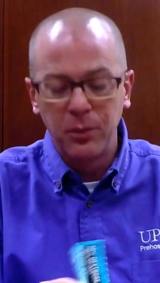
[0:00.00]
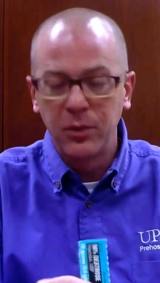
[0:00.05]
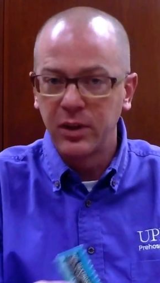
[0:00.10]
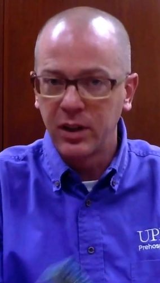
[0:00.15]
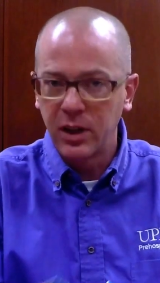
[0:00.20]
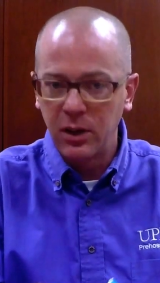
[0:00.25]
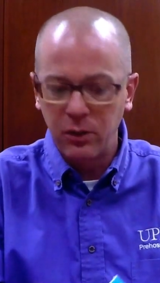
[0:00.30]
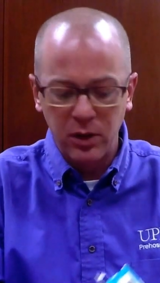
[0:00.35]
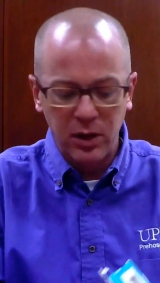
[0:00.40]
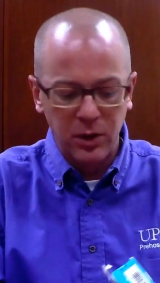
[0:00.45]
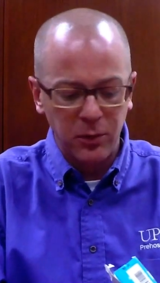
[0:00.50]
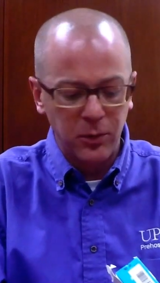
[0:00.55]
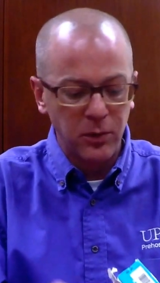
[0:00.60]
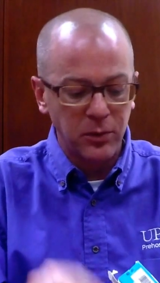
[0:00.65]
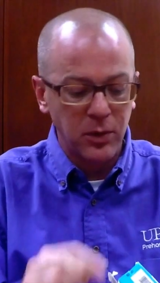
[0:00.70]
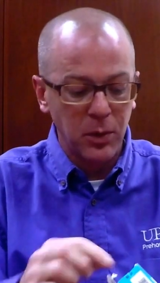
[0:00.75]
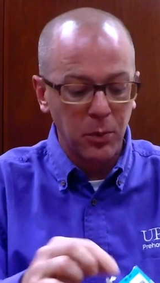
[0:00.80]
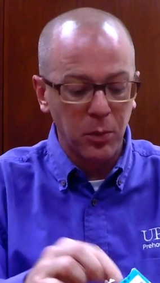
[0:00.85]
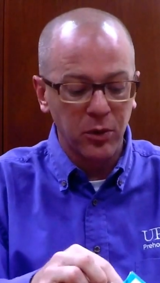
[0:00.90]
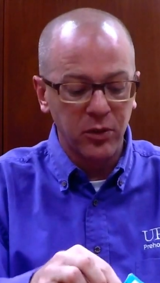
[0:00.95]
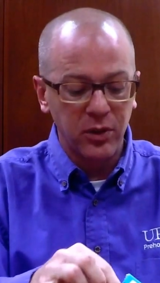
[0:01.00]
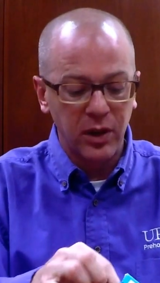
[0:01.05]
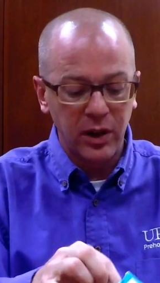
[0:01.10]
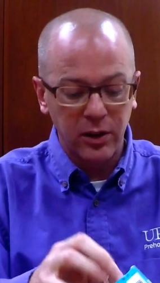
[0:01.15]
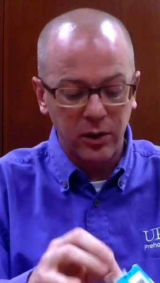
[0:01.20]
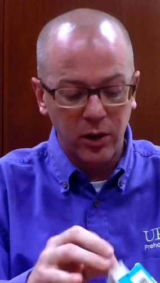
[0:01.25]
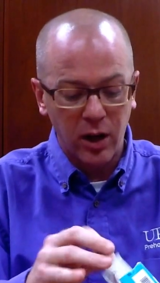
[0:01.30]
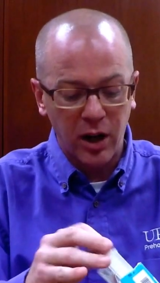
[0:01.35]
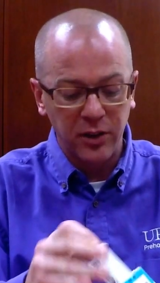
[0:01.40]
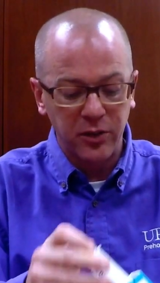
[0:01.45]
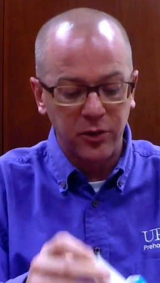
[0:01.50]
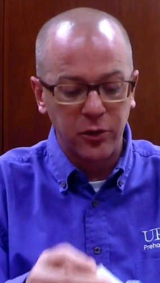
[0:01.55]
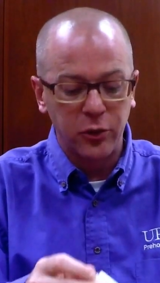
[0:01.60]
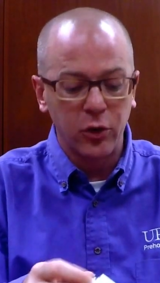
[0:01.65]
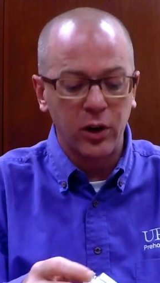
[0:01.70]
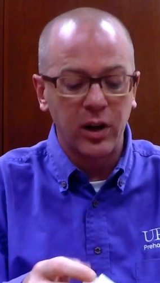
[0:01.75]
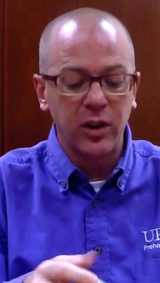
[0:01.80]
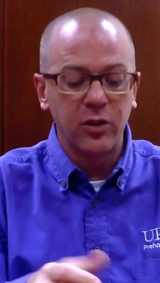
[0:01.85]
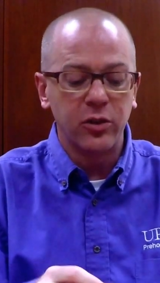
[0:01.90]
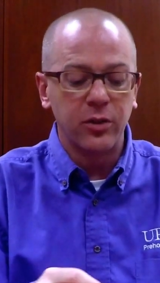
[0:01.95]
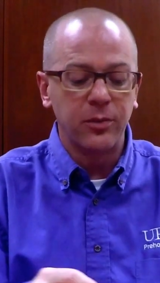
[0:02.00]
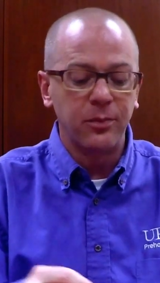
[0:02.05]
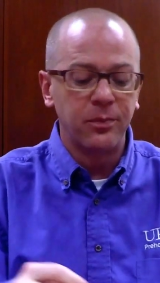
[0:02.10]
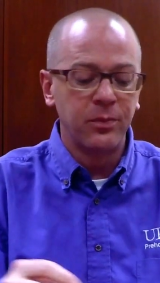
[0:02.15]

to give you the 50% concentration.